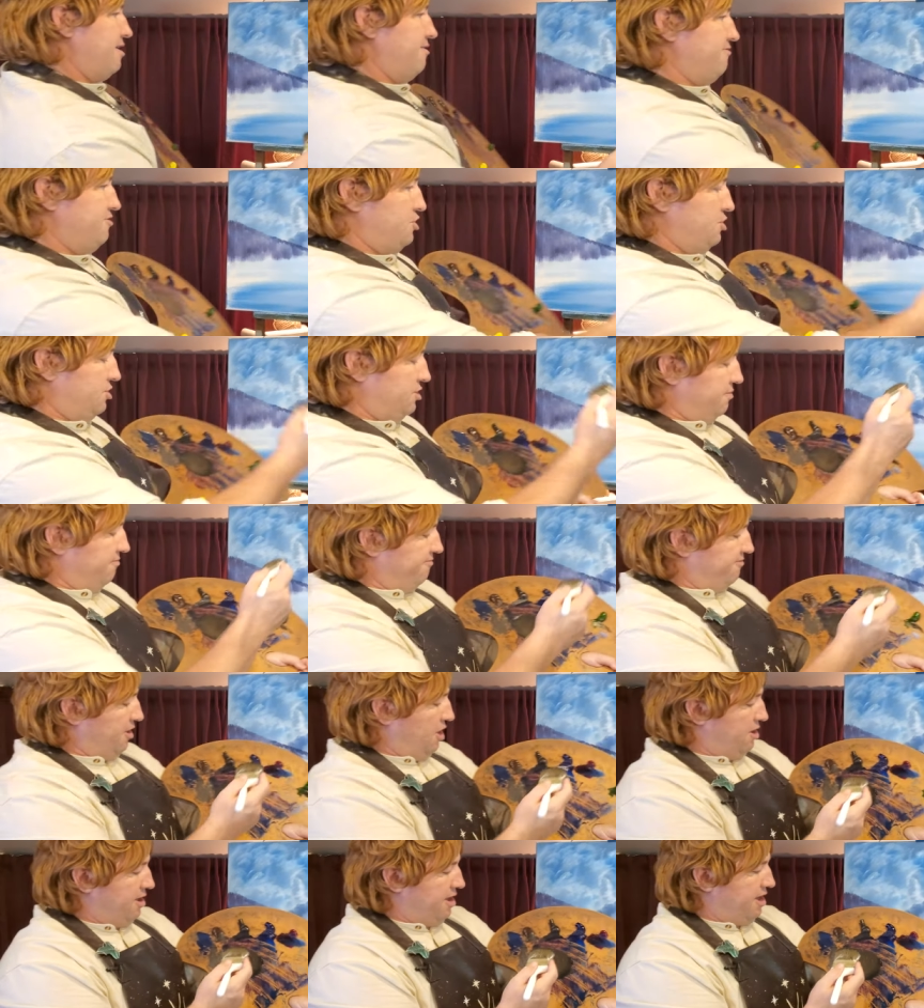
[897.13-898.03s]
gives you some
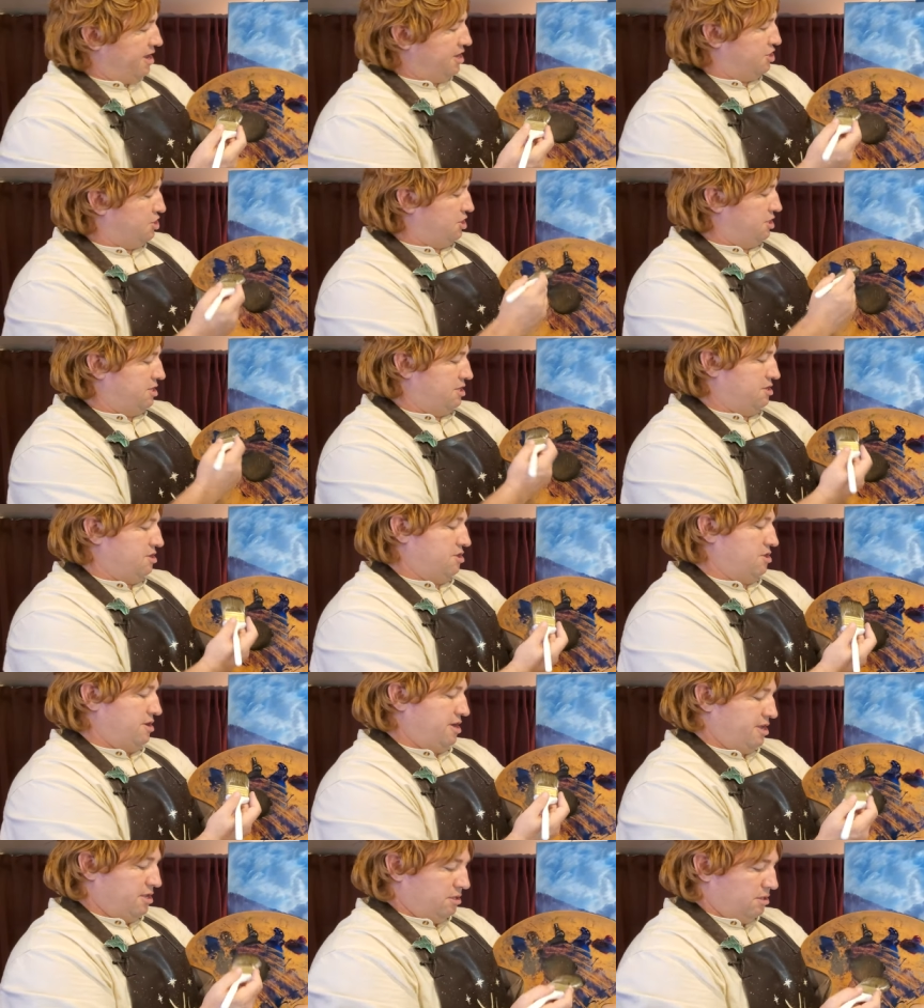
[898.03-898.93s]
variation in your
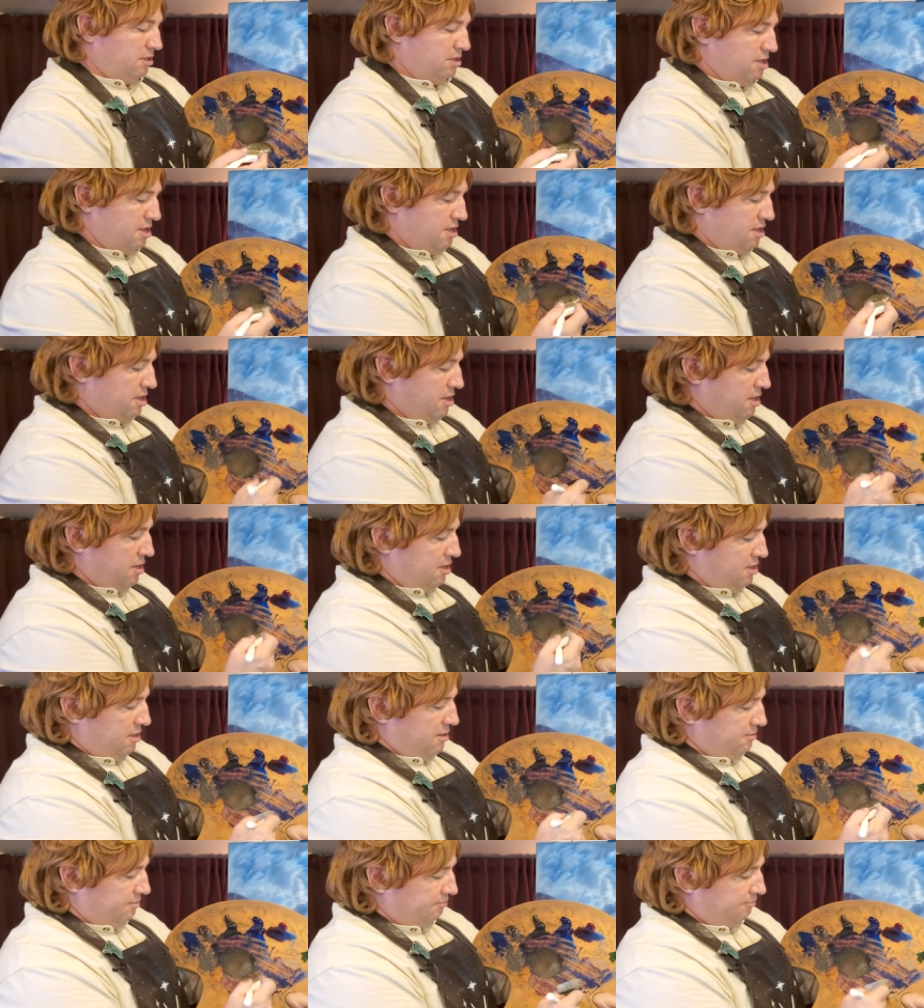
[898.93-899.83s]
hill.
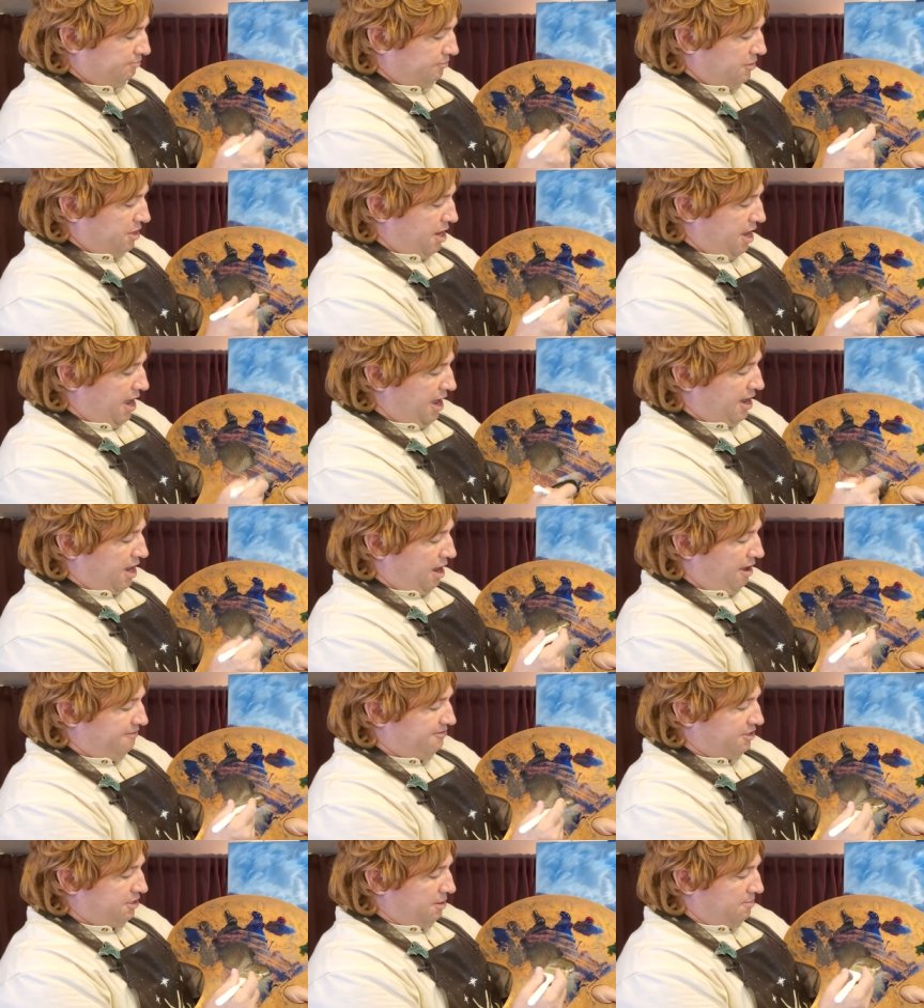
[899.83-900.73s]
Knock
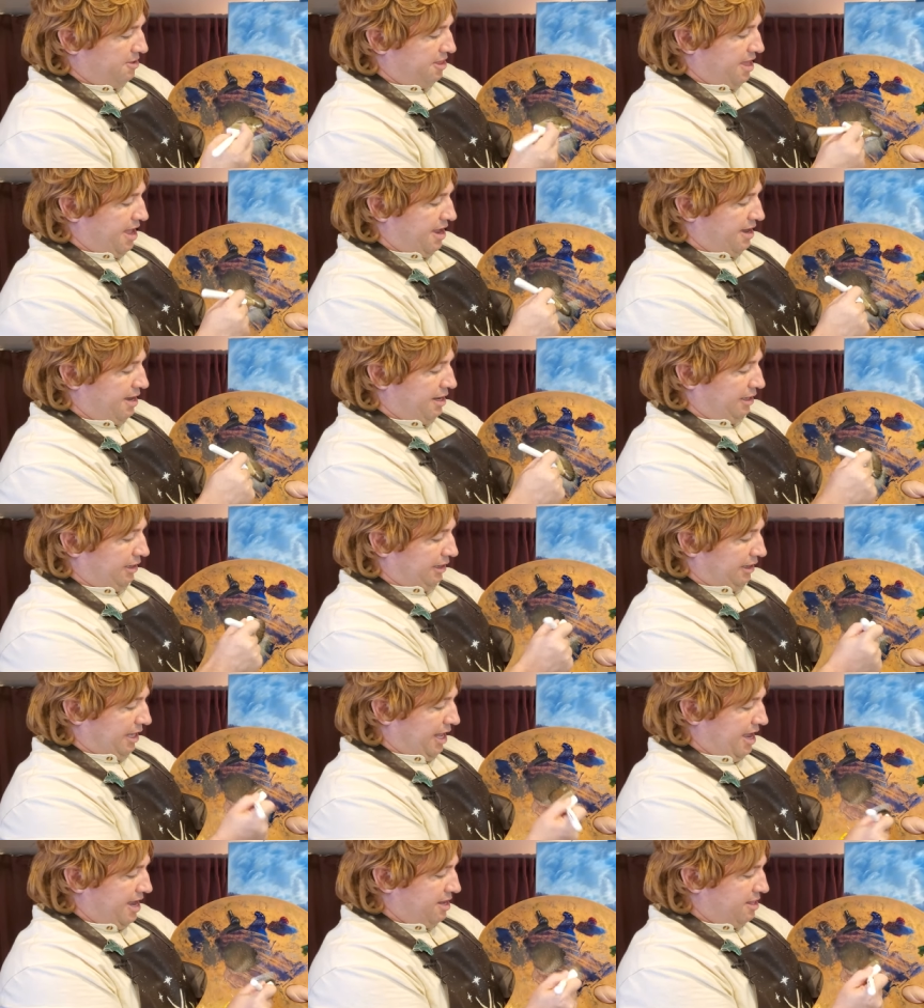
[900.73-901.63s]
off some of that
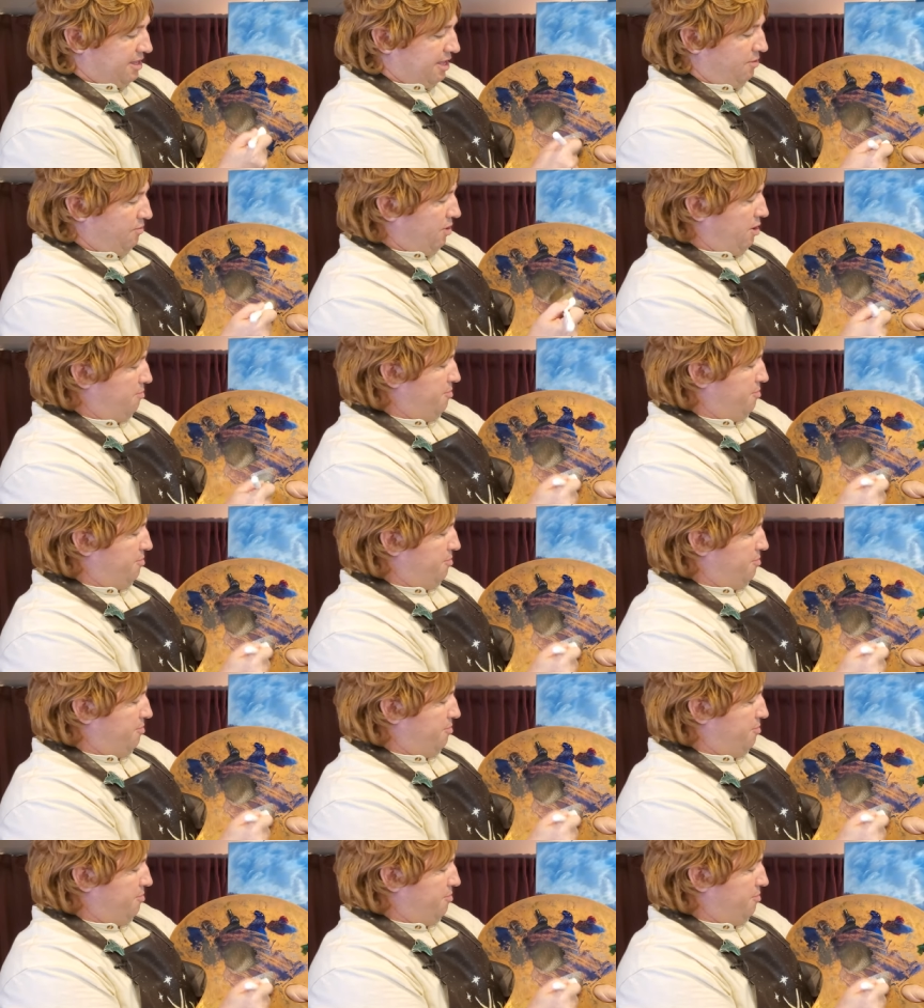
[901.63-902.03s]
light that we're